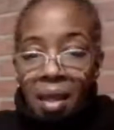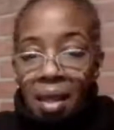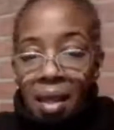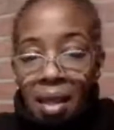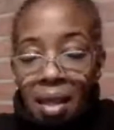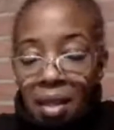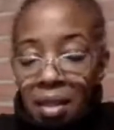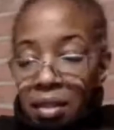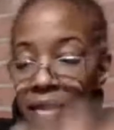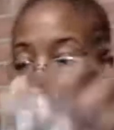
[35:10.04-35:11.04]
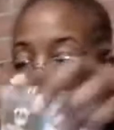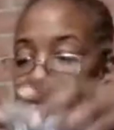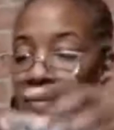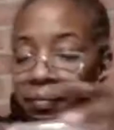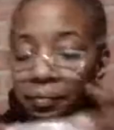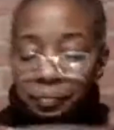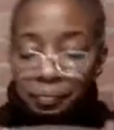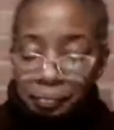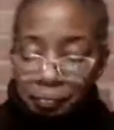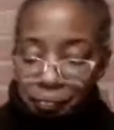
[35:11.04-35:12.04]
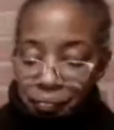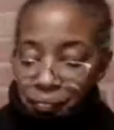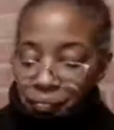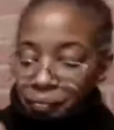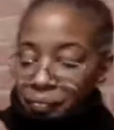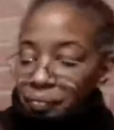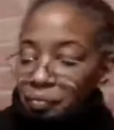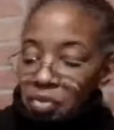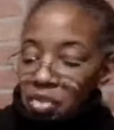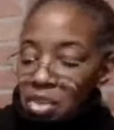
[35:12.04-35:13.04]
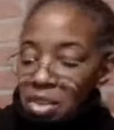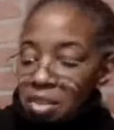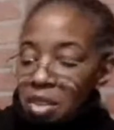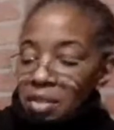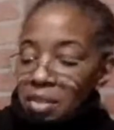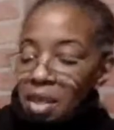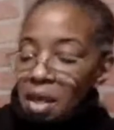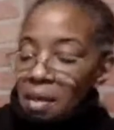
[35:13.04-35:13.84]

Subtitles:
Add a little cheese on top.